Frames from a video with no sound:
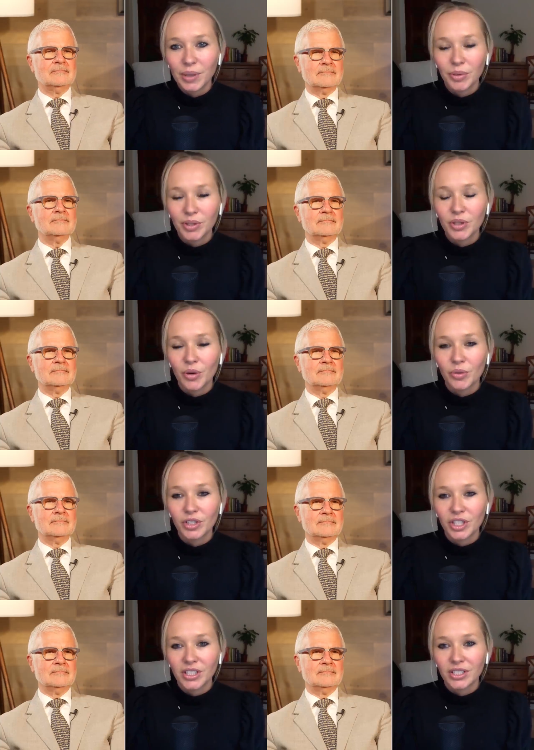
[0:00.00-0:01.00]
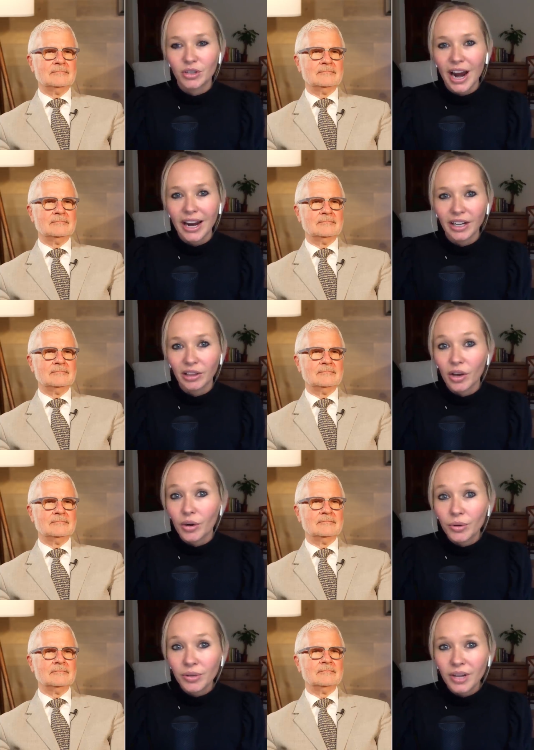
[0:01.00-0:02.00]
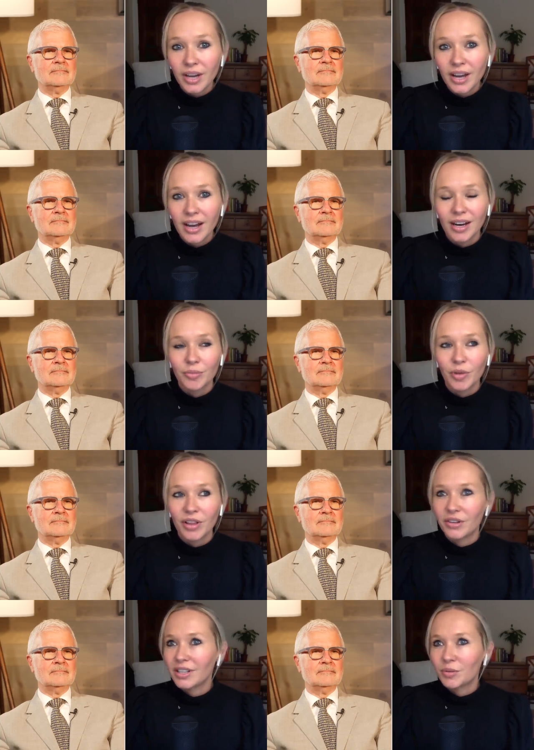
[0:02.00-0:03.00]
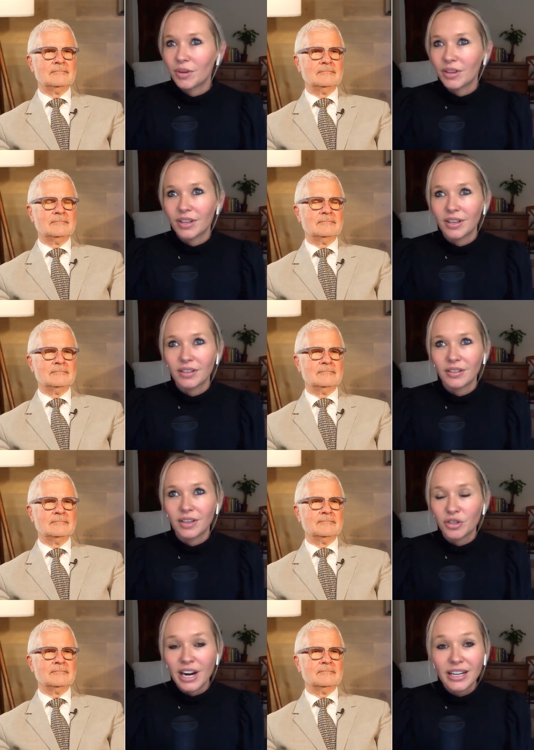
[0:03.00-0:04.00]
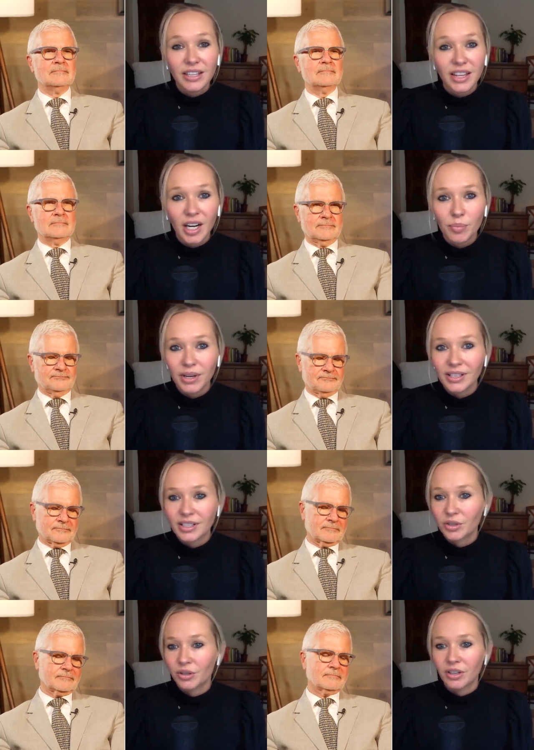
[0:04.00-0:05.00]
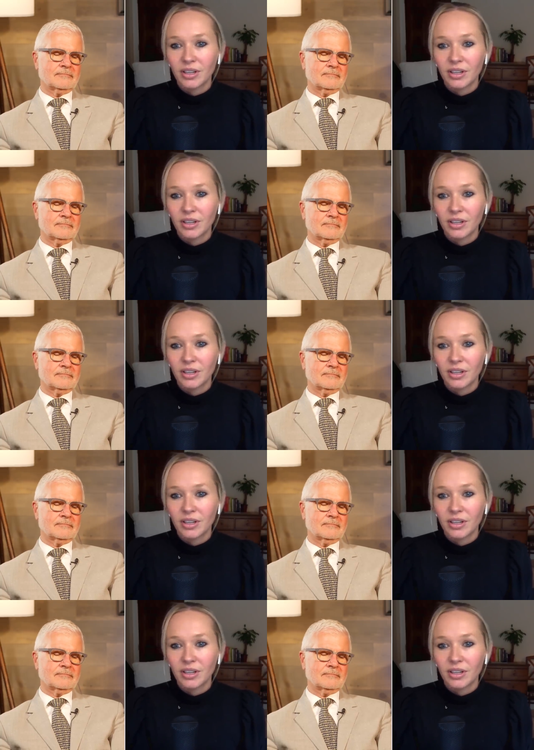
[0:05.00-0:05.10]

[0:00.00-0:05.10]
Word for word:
Speaker 1: don't just try it alone, um, whether it's with a, a trained therapist or